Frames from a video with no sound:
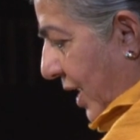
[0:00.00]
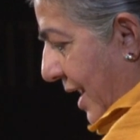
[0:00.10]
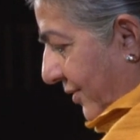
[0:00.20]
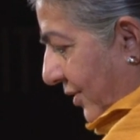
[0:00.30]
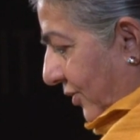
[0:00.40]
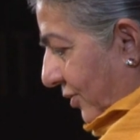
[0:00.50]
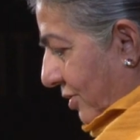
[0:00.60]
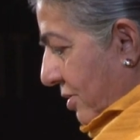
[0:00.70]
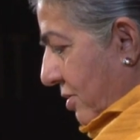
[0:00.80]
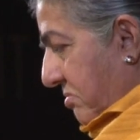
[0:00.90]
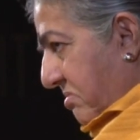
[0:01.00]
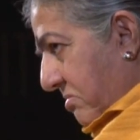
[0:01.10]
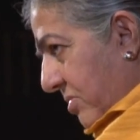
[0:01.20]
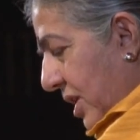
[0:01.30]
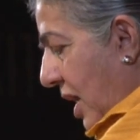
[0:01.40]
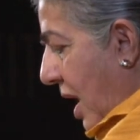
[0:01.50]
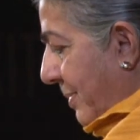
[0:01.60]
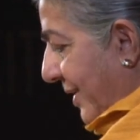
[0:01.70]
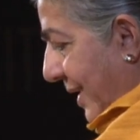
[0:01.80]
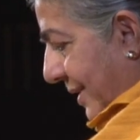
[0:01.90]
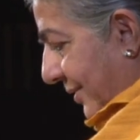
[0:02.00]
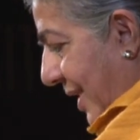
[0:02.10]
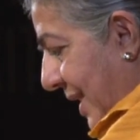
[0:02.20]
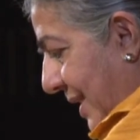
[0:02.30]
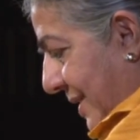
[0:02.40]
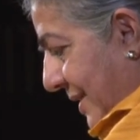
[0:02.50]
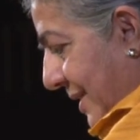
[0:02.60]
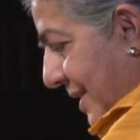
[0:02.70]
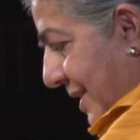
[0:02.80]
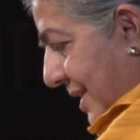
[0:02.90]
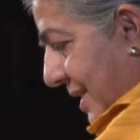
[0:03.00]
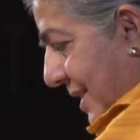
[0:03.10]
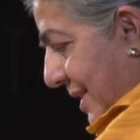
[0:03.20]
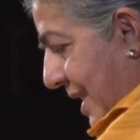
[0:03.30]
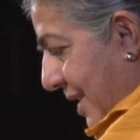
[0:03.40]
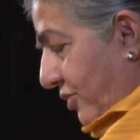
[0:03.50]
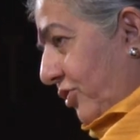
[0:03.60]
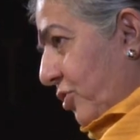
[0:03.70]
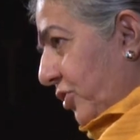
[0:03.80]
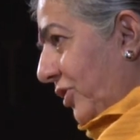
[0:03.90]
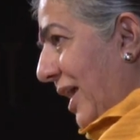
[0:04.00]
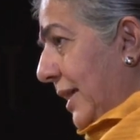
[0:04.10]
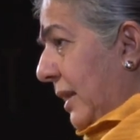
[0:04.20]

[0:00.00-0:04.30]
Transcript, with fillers: gases, the carbon dioxide, the nitrous oxide,